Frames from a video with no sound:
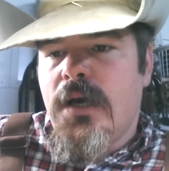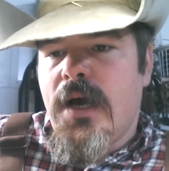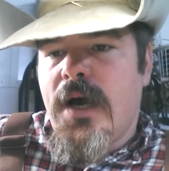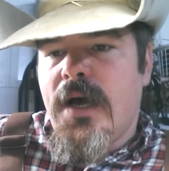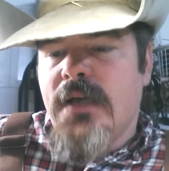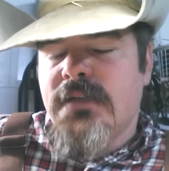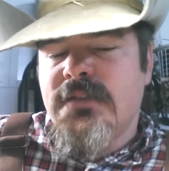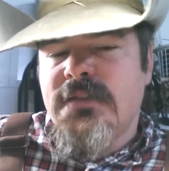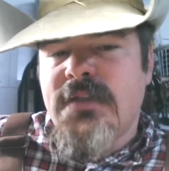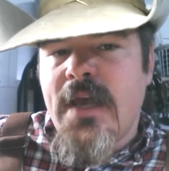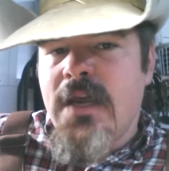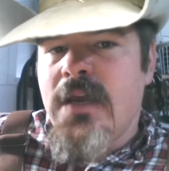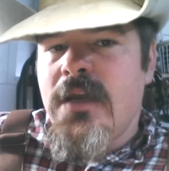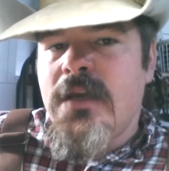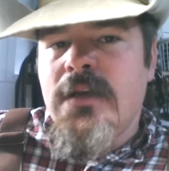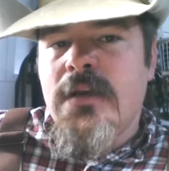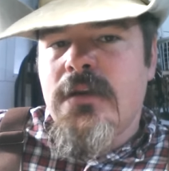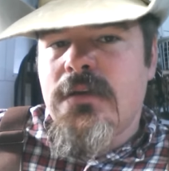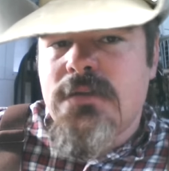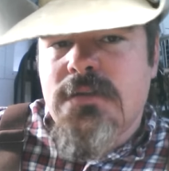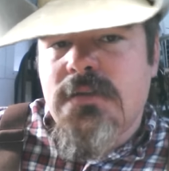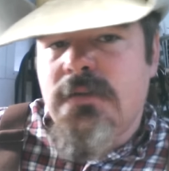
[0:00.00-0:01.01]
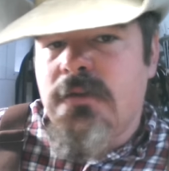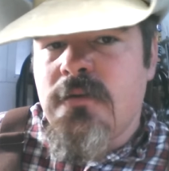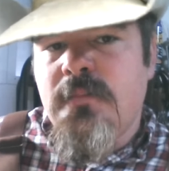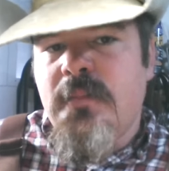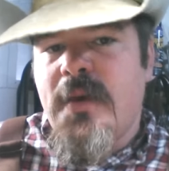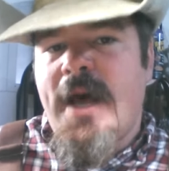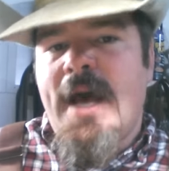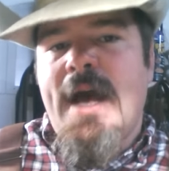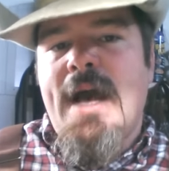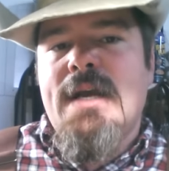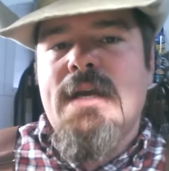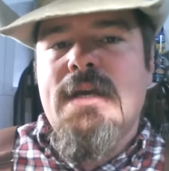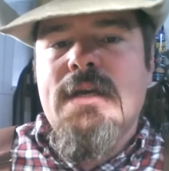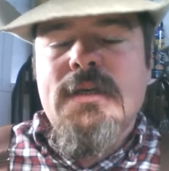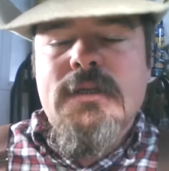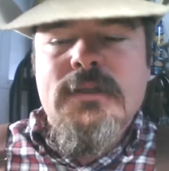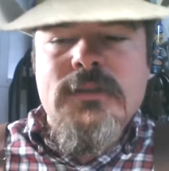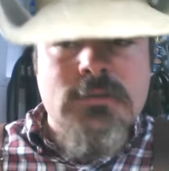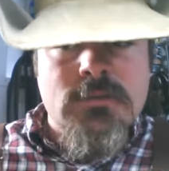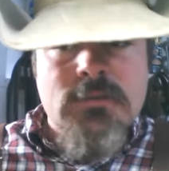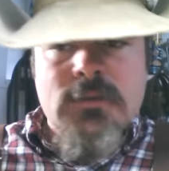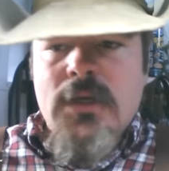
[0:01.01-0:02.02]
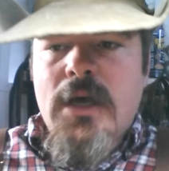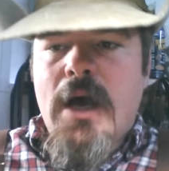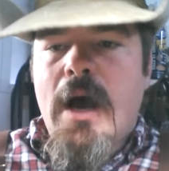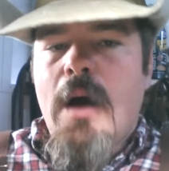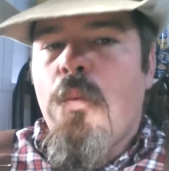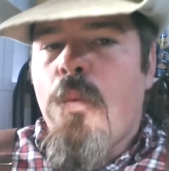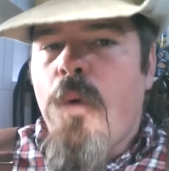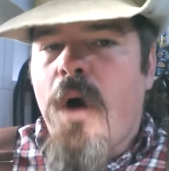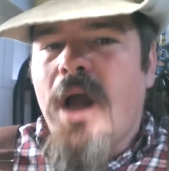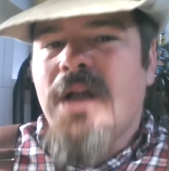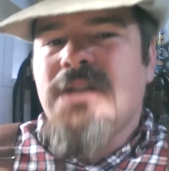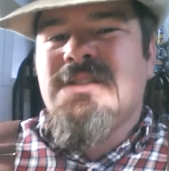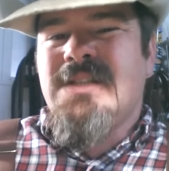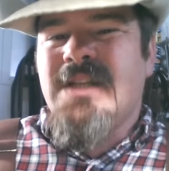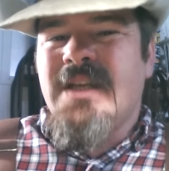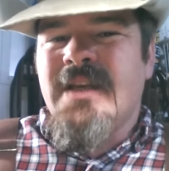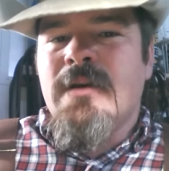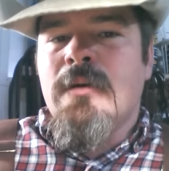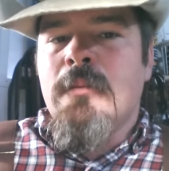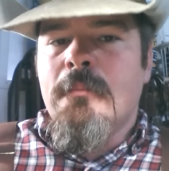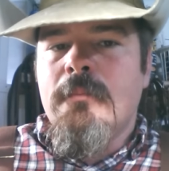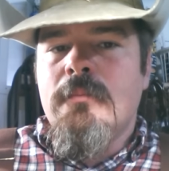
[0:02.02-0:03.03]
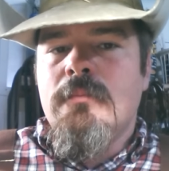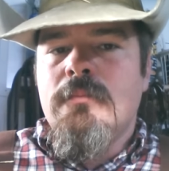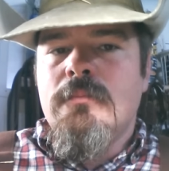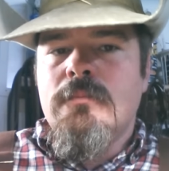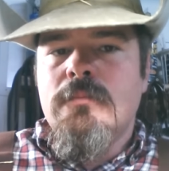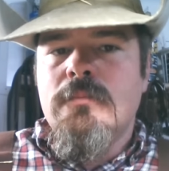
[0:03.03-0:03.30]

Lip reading: I stayed and stood back. I watched him.